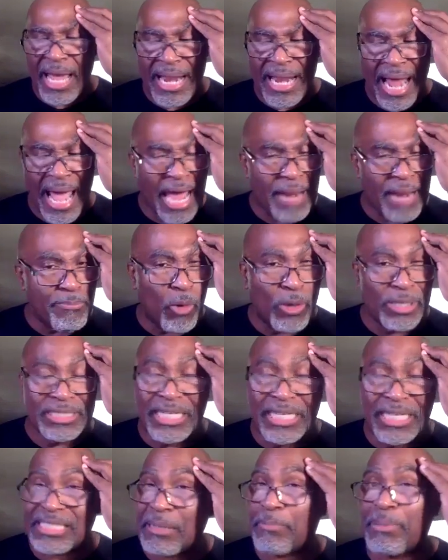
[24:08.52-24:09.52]
had had more
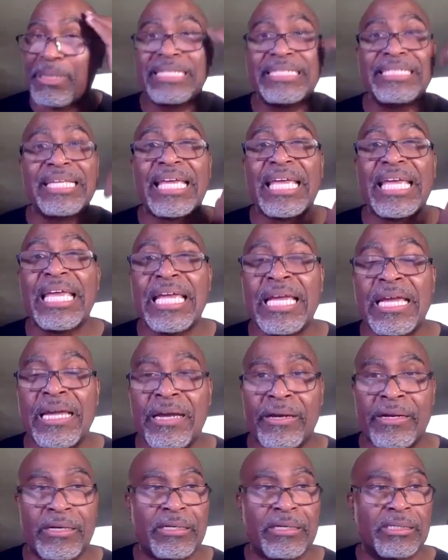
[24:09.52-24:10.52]
disciplined
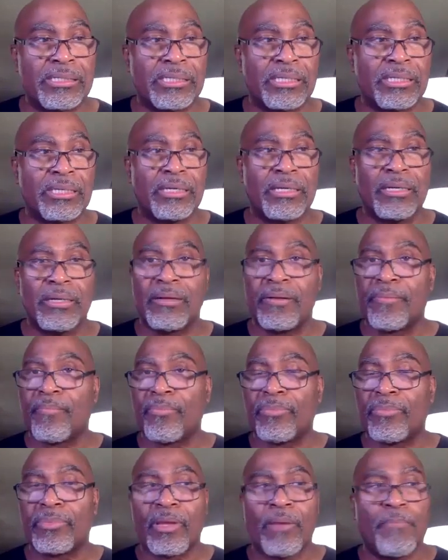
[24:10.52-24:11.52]
ears.
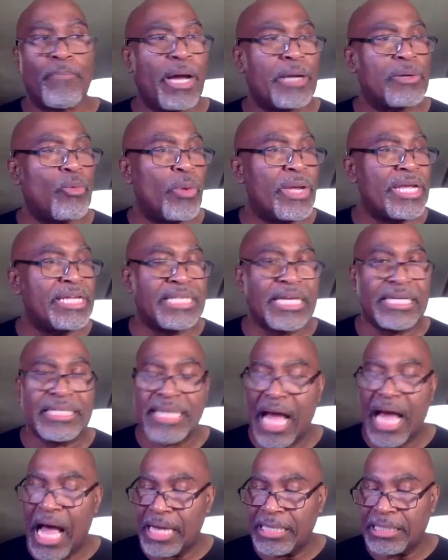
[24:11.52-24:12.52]
But we did
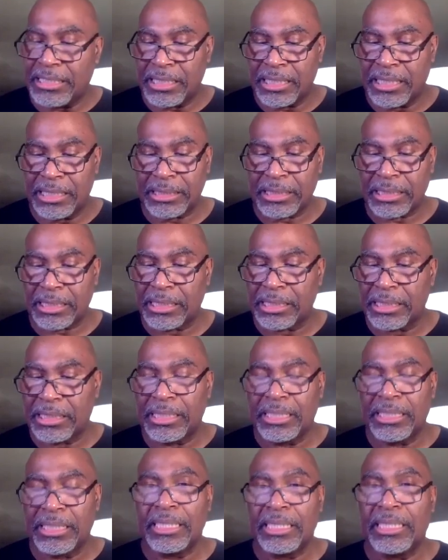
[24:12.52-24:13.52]
not.
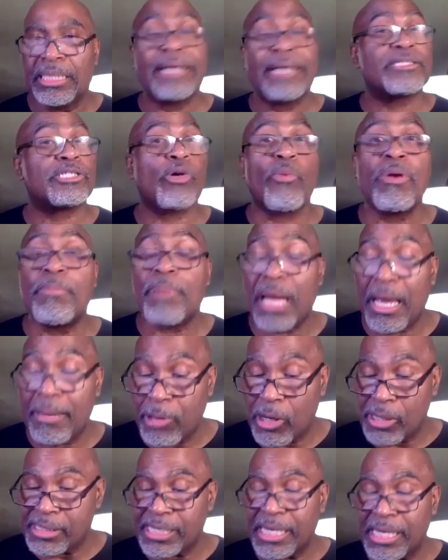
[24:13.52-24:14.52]
And so we blamed
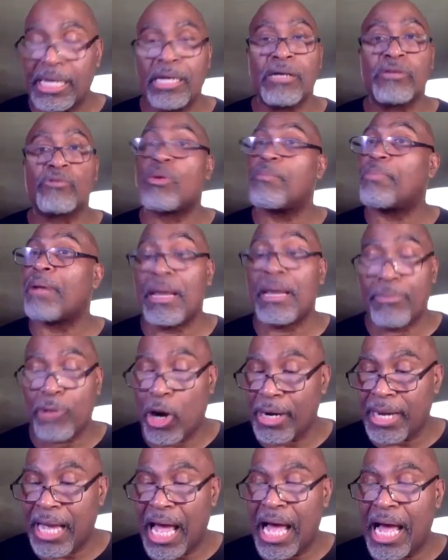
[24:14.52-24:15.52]
ourselves, we blamed
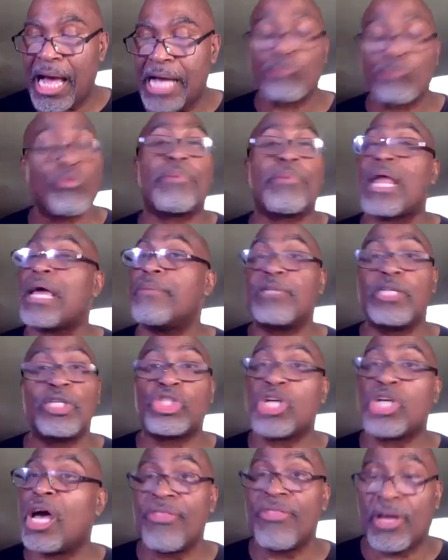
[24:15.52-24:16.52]
our gods, we blamed
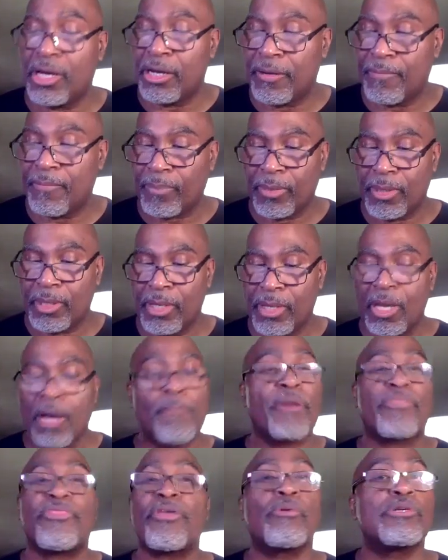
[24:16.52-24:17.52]
each other.
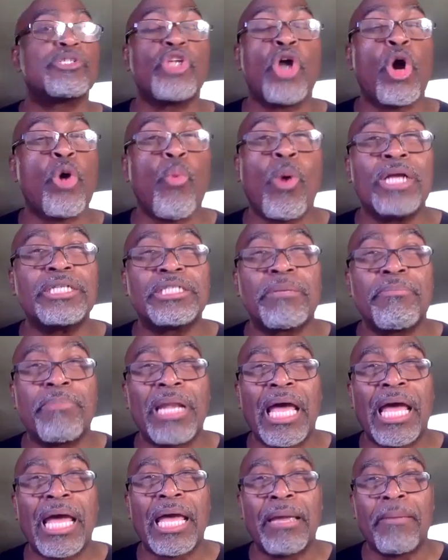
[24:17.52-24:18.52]
But there was no one to
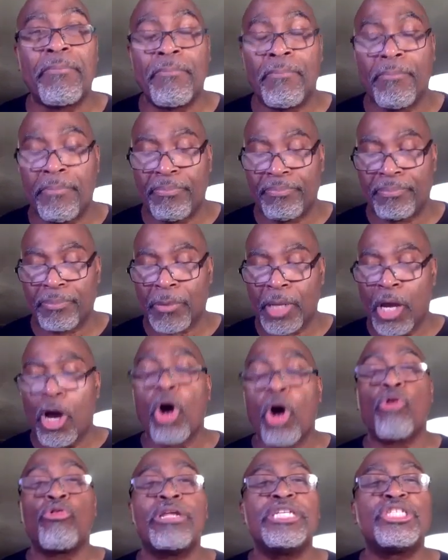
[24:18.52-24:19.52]
blame,
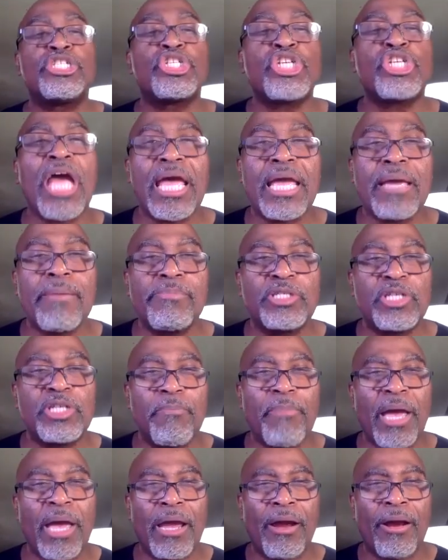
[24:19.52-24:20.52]
only shame to
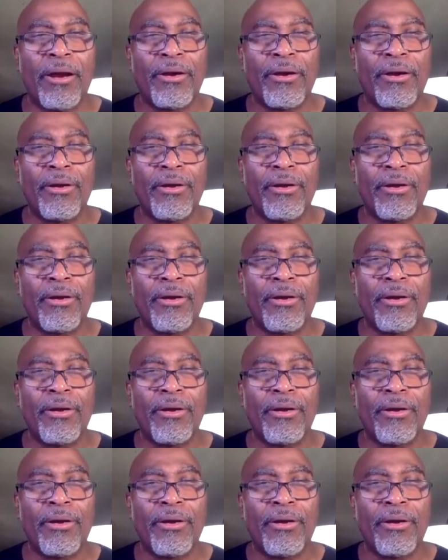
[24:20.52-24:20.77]
bear.